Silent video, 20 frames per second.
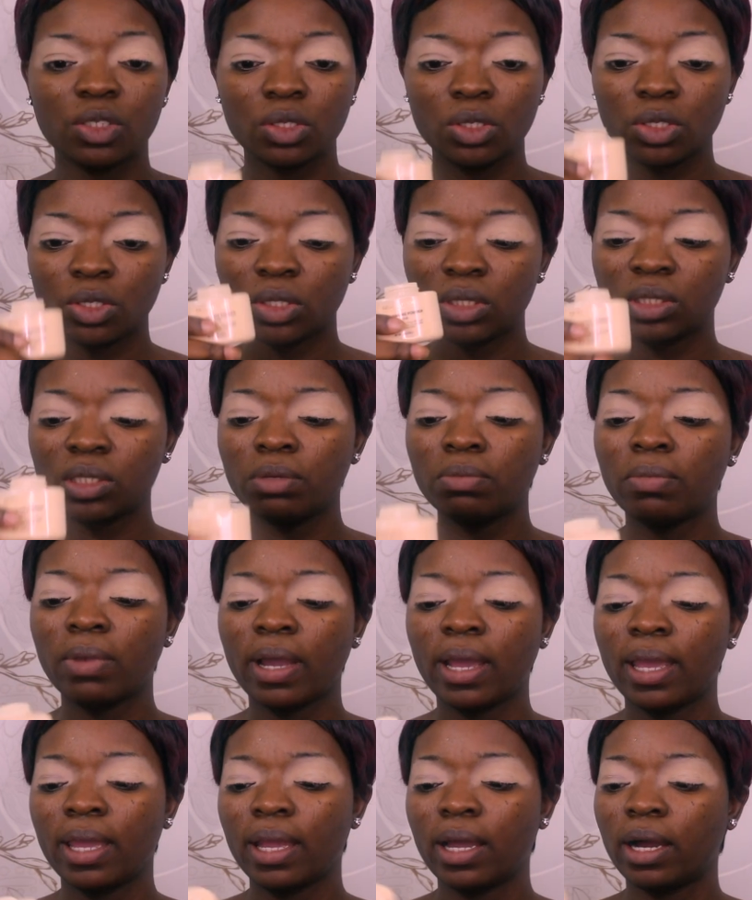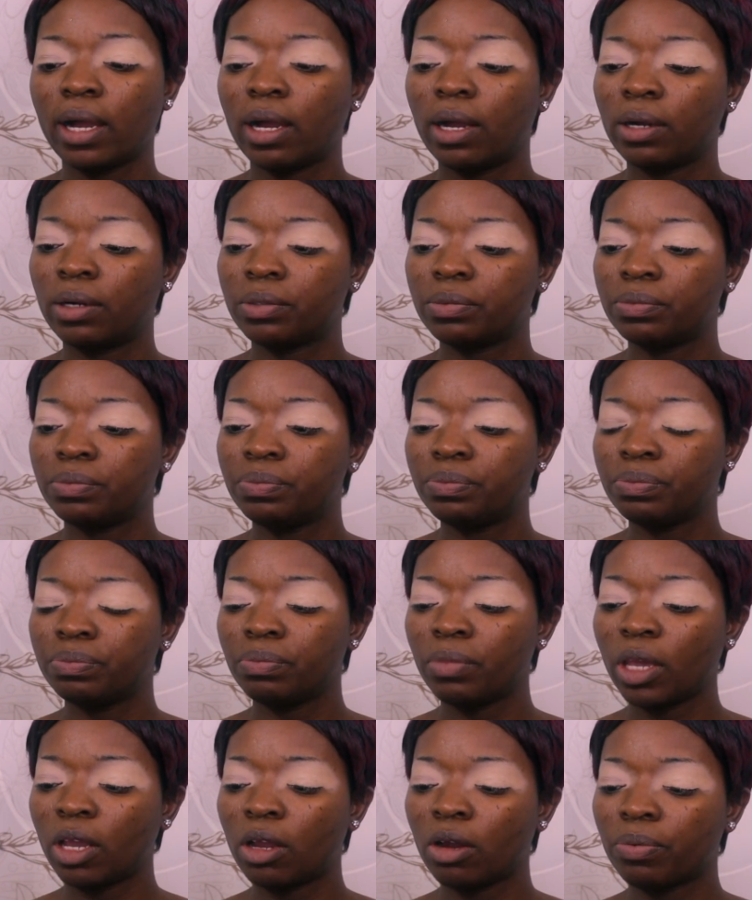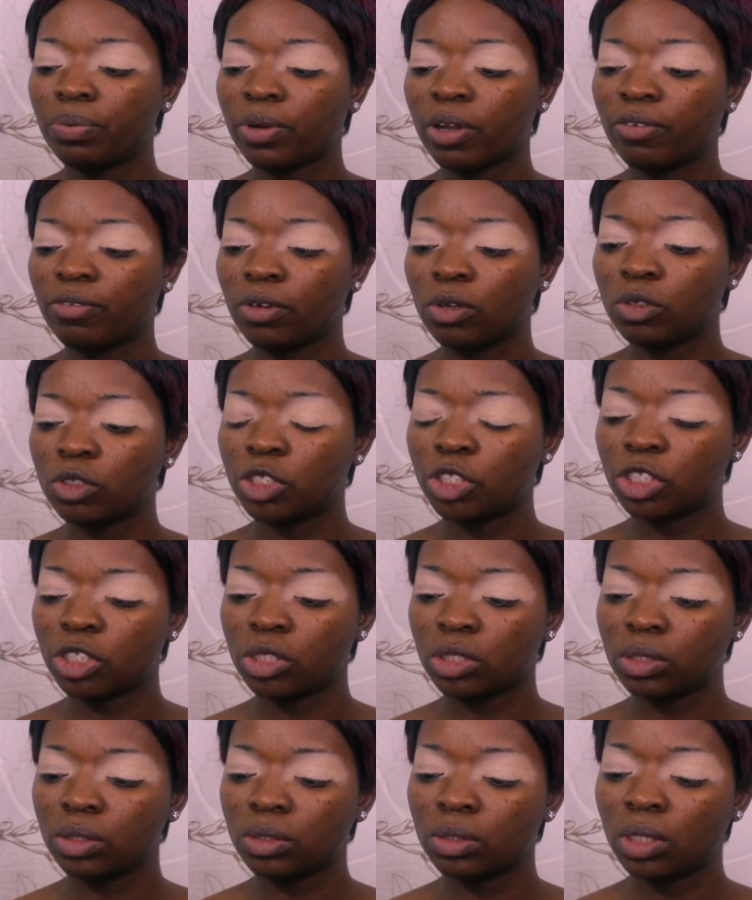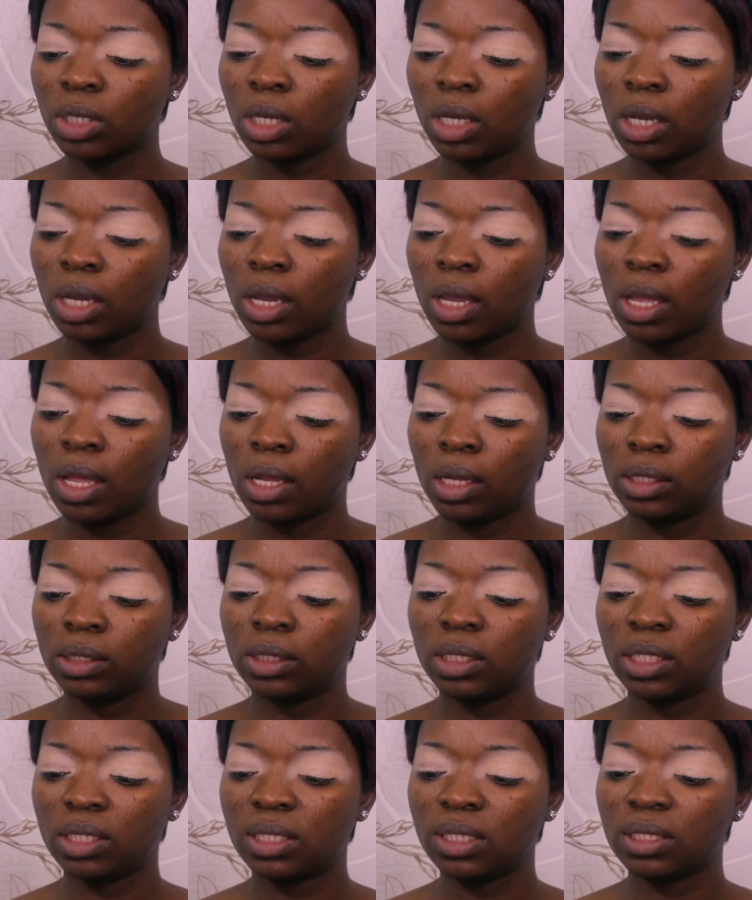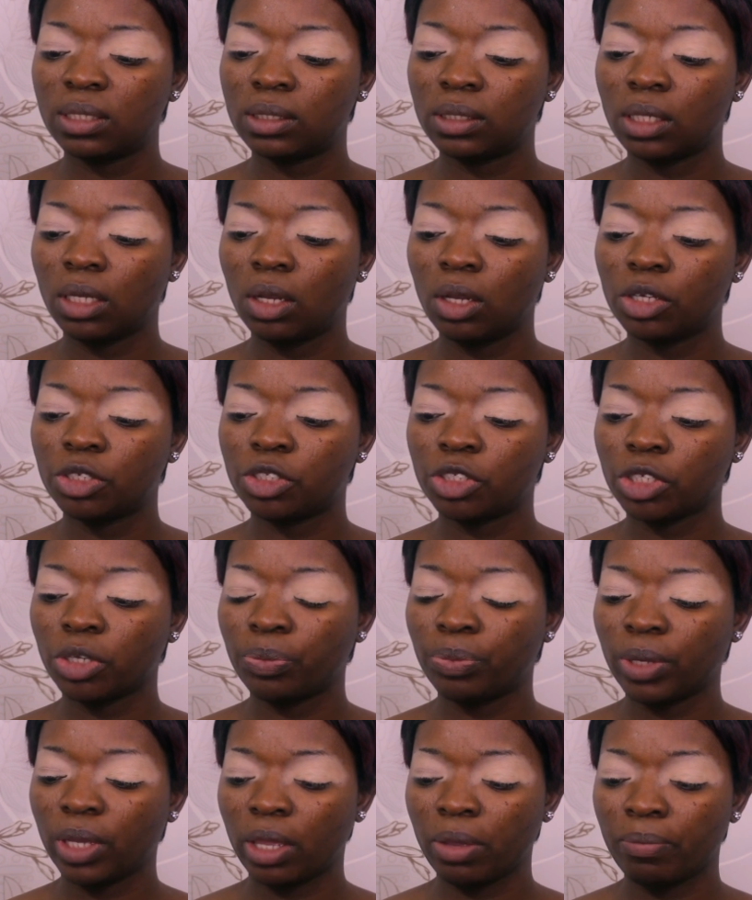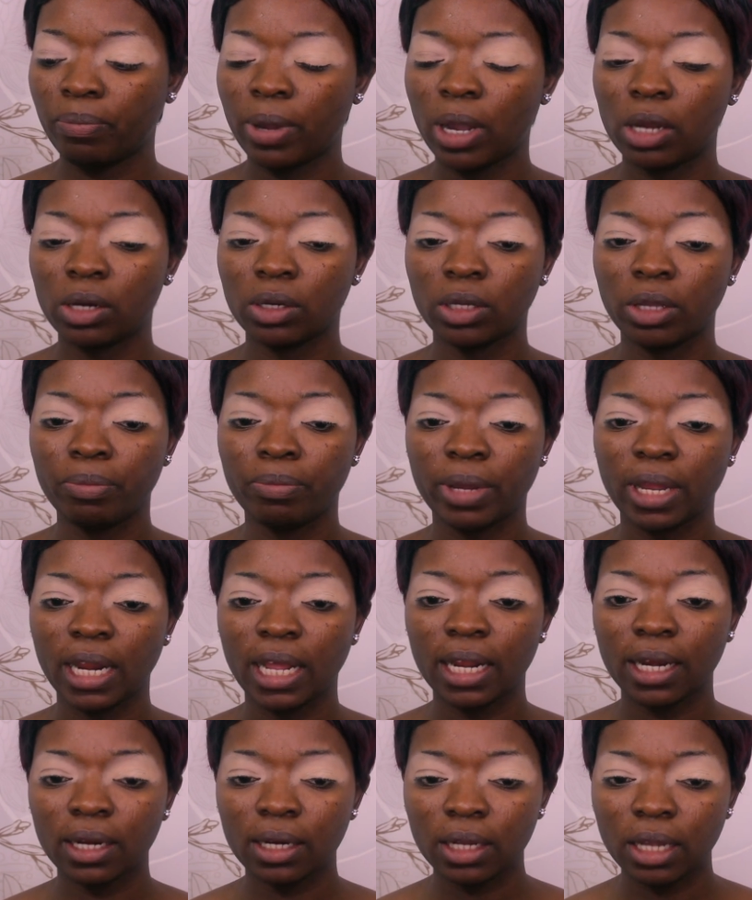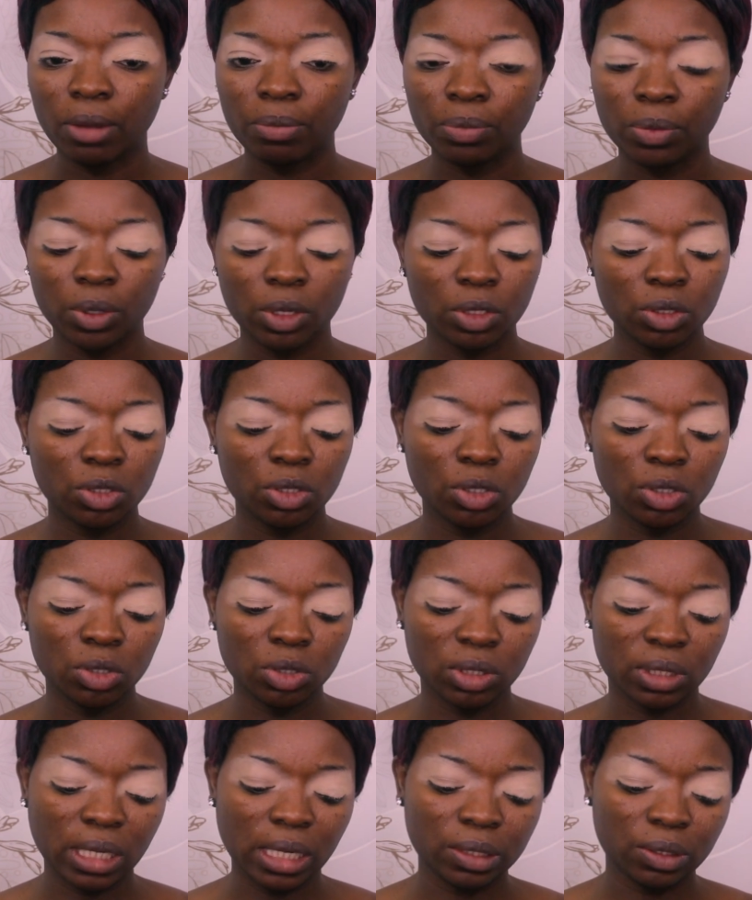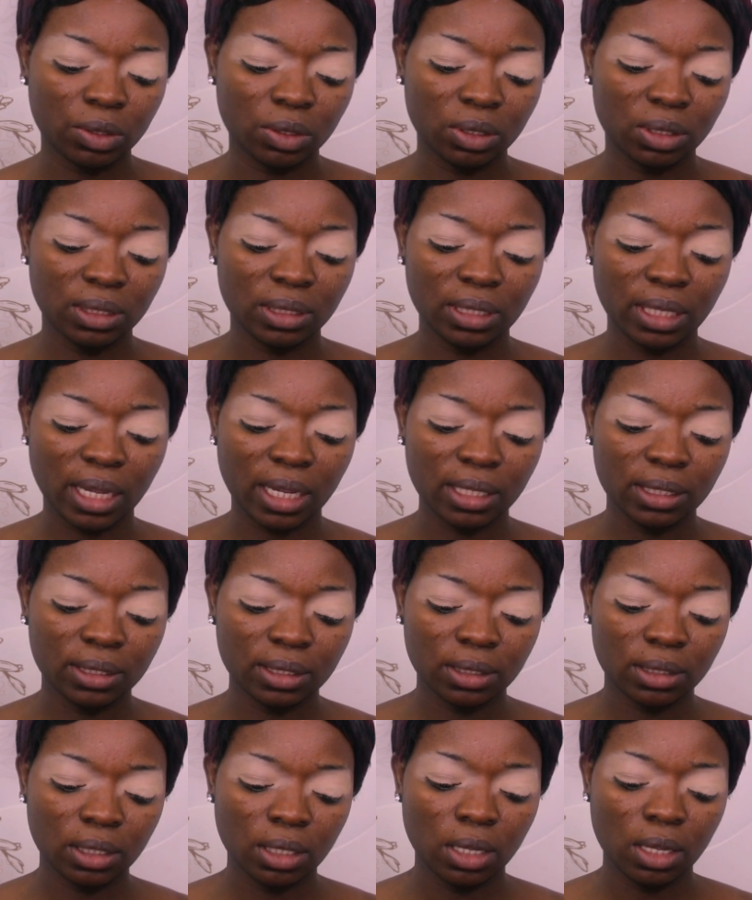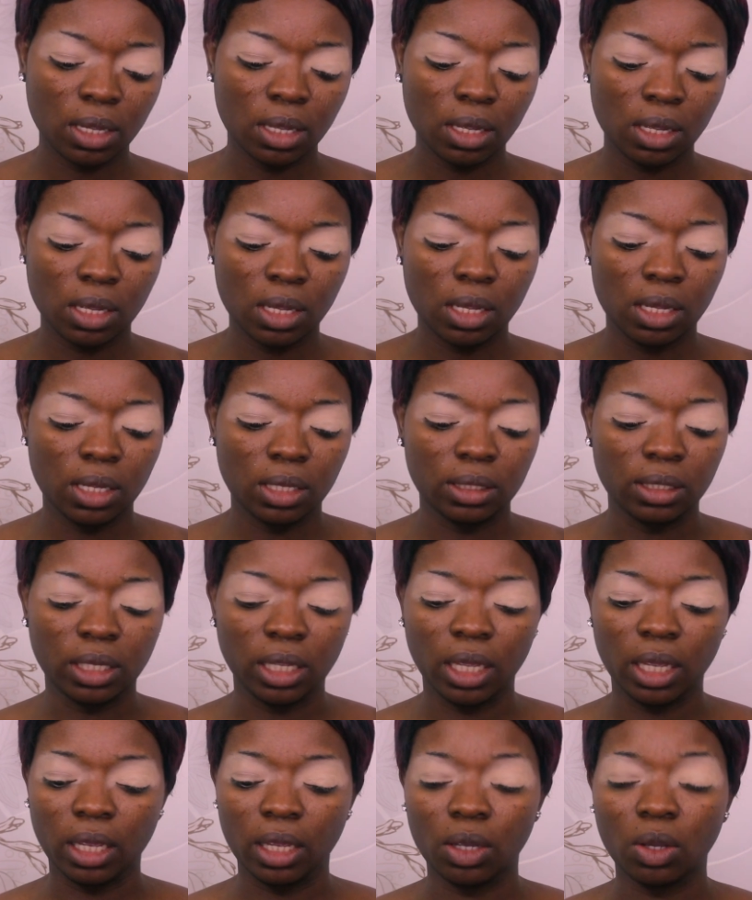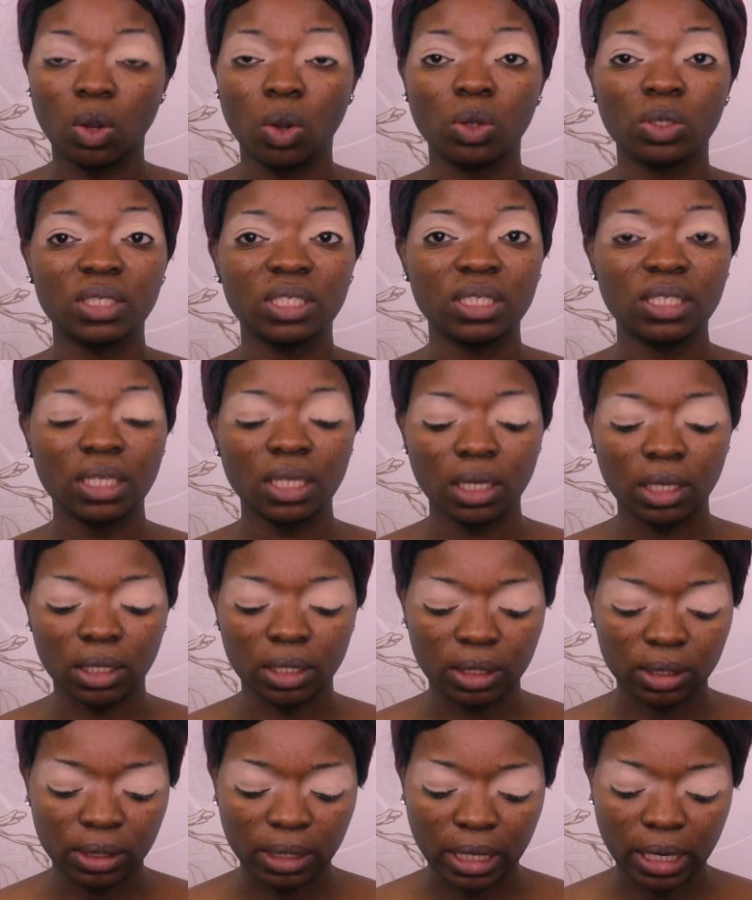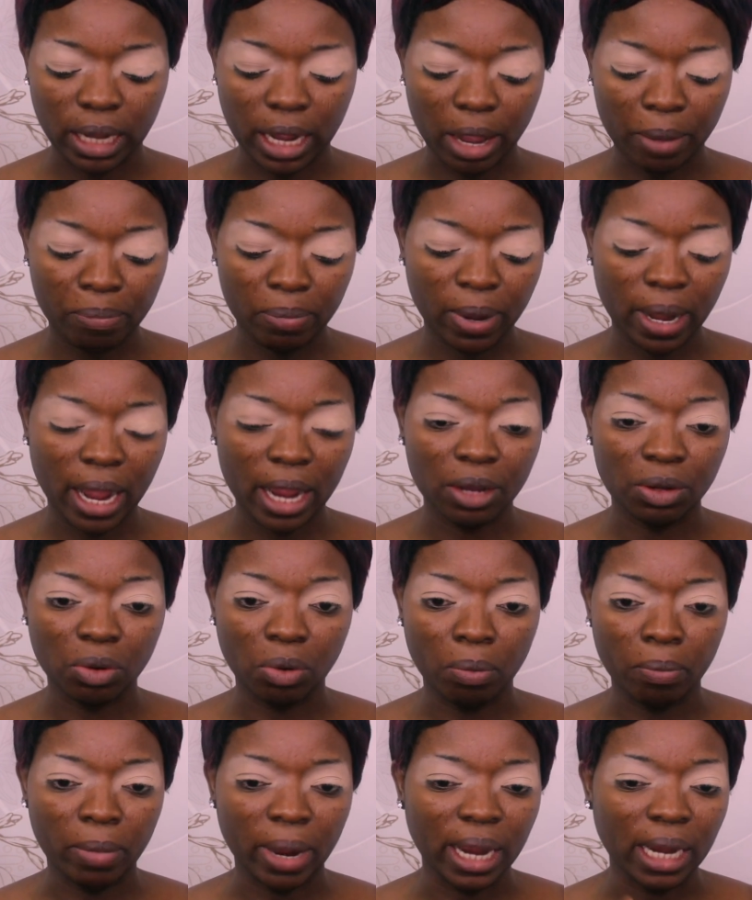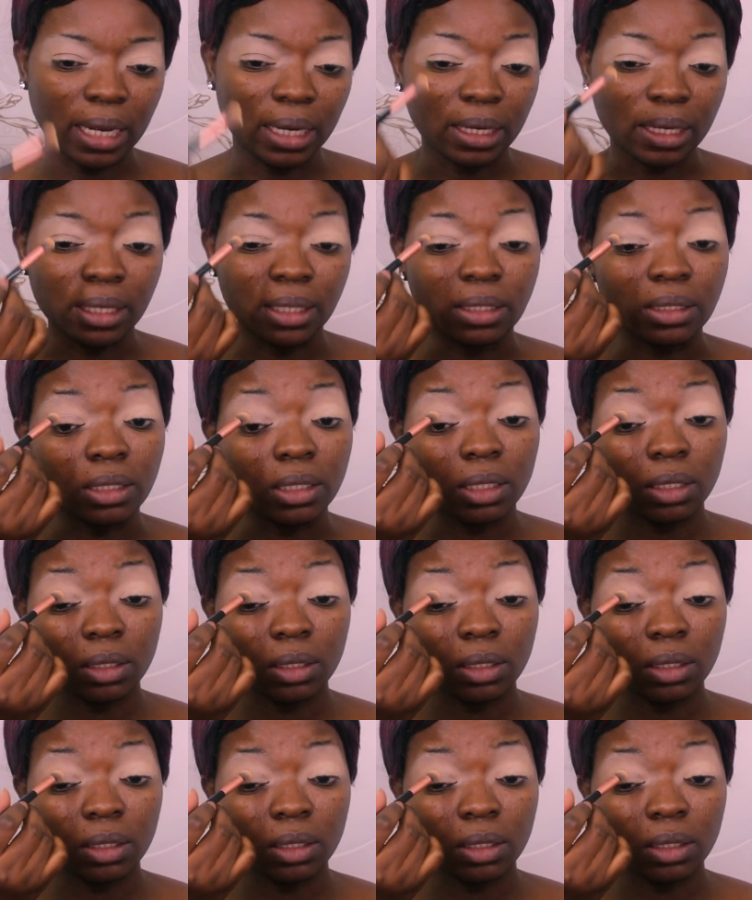so using my Makeup Revolution, this is the luxury baking powder in banana. I'm going to use that to set the concealer that I applied on my face.